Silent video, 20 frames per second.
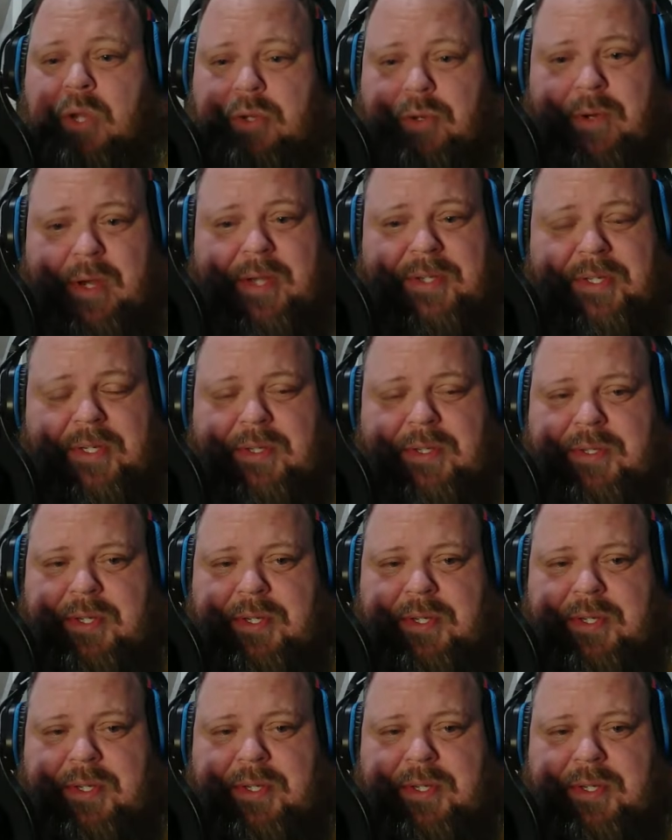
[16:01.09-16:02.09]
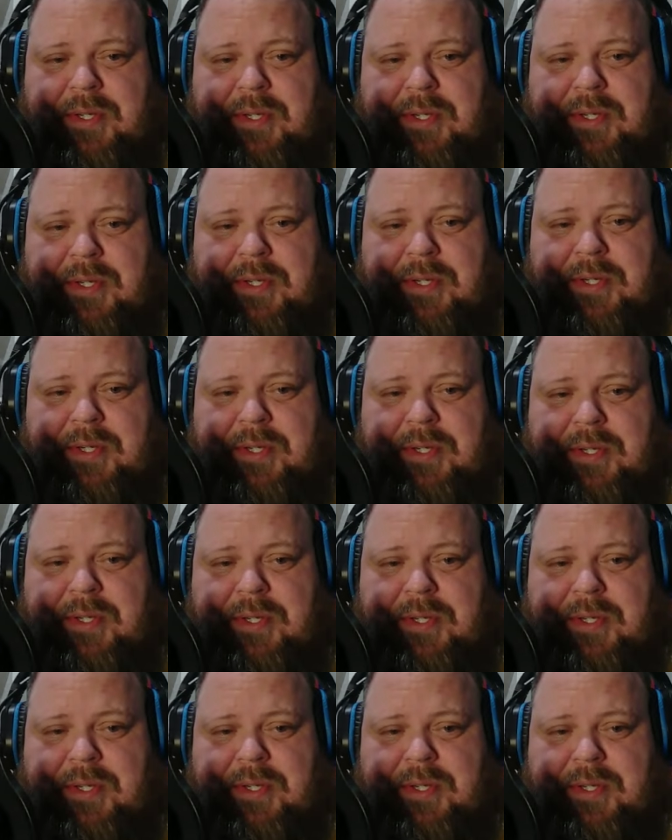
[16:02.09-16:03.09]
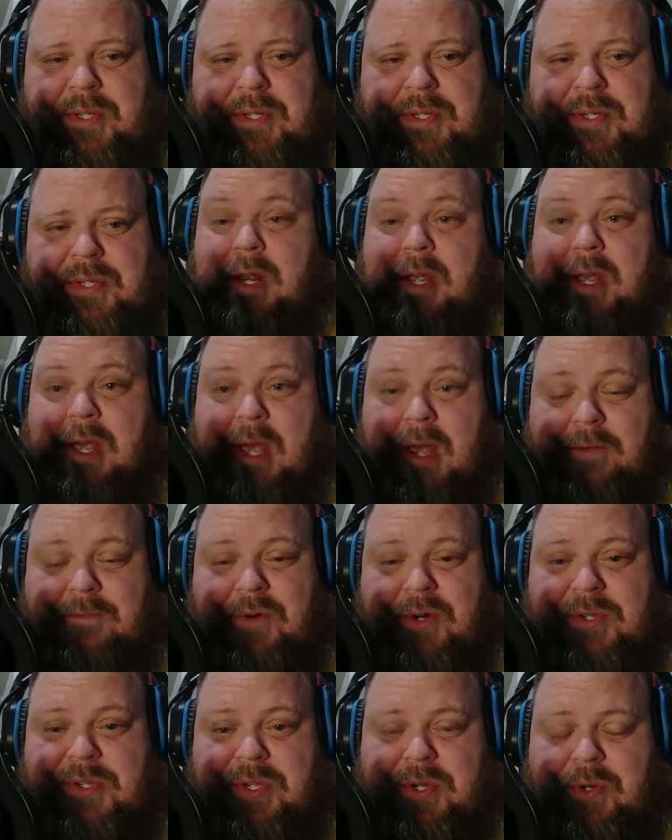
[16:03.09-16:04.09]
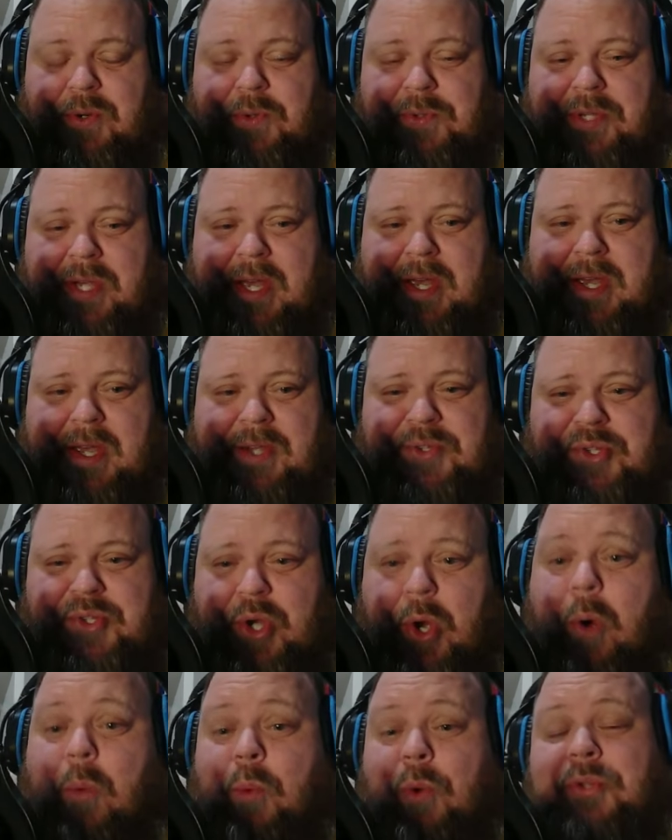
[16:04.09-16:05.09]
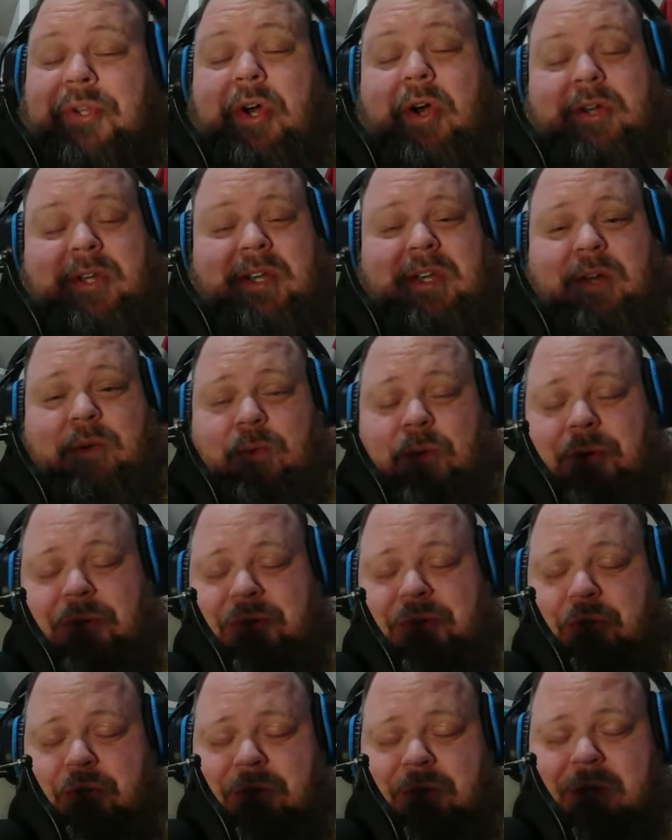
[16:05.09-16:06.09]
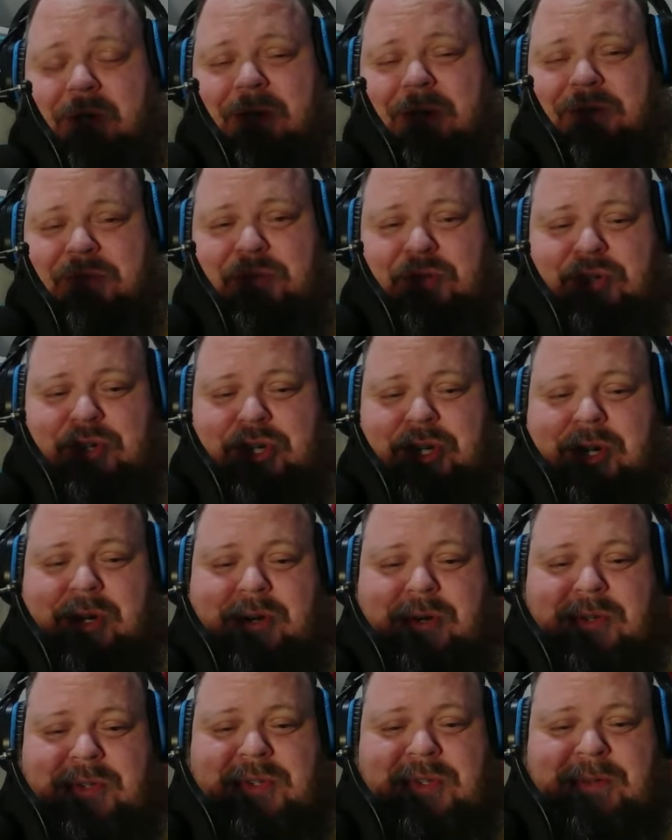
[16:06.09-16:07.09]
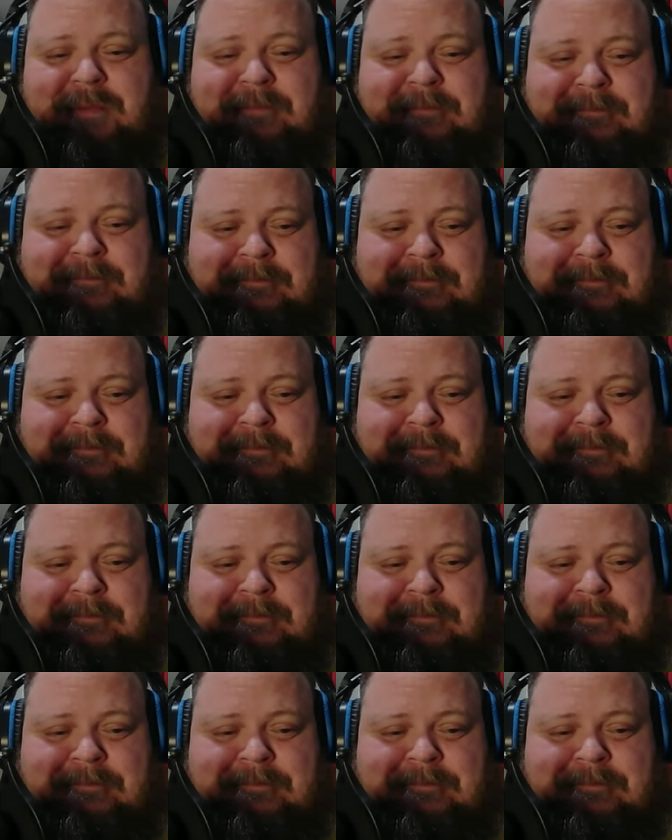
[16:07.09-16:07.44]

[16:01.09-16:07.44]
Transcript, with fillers: You guys continue to support me, and I appreciate it every single day. So we'll talk again real soon, guys. Cheers.